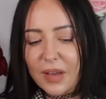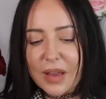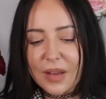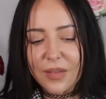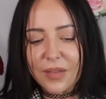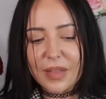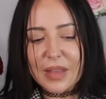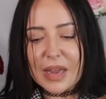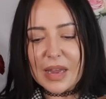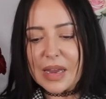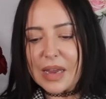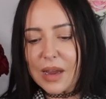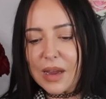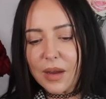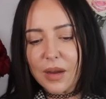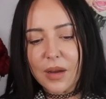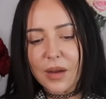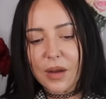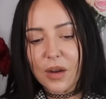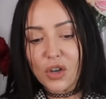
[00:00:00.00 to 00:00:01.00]
is the
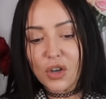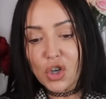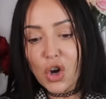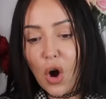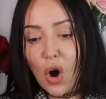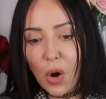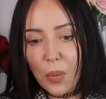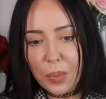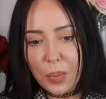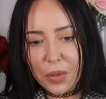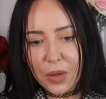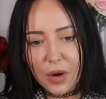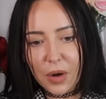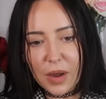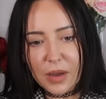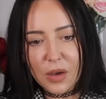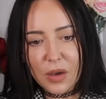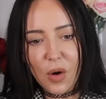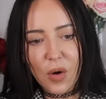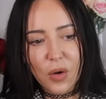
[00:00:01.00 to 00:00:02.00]
top that
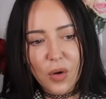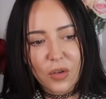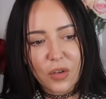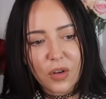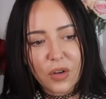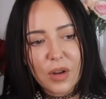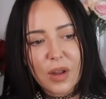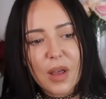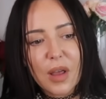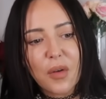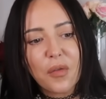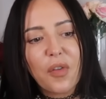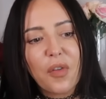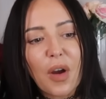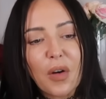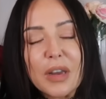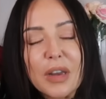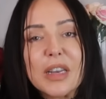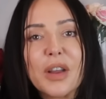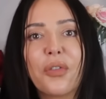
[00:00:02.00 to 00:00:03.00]
I got.
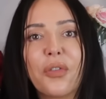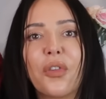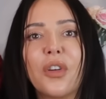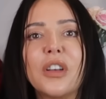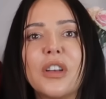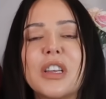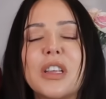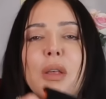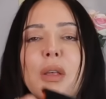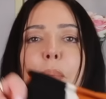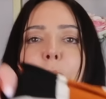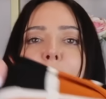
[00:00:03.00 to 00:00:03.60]
Very different to the